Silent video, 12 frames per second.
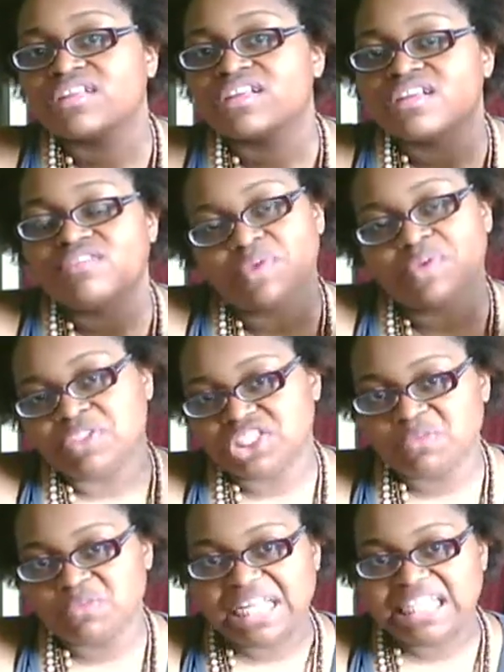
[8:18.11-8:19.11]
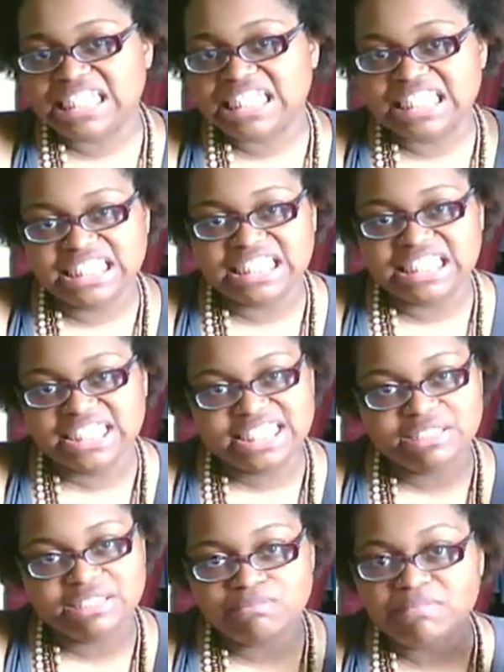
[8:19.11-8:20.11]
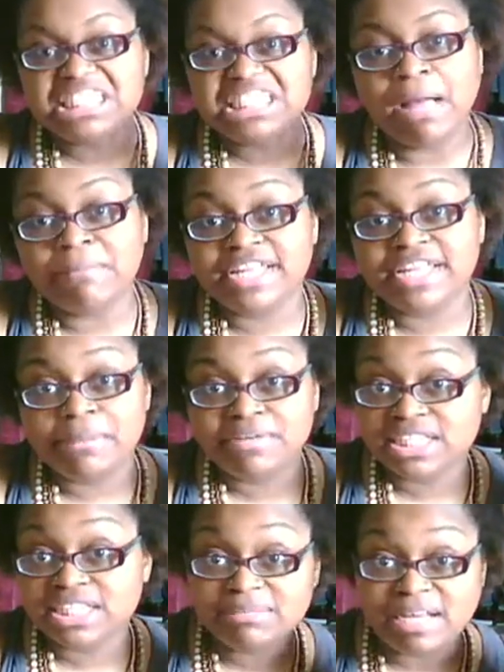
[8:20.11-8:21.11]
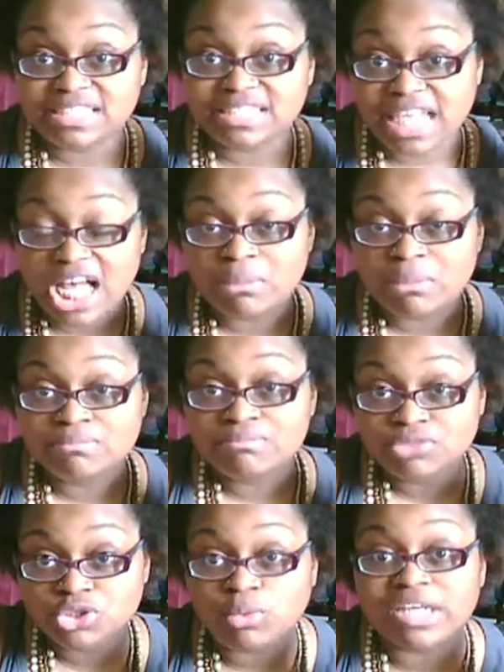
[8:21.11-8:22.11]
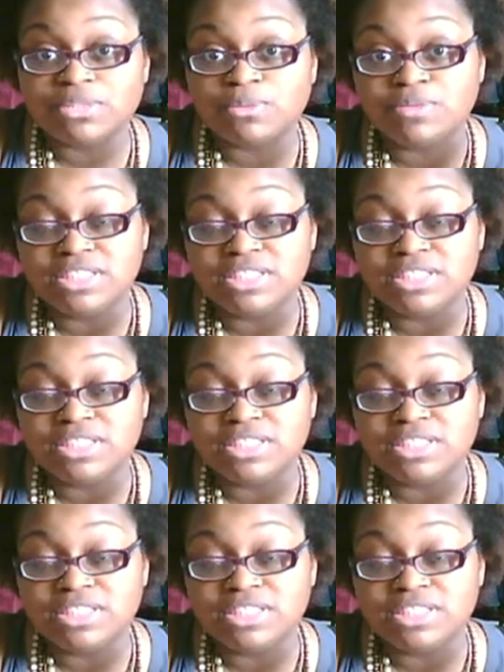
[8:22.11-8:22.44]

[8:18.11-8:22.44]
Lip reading: from the sweating and the me not being able to get to my scalp twice a week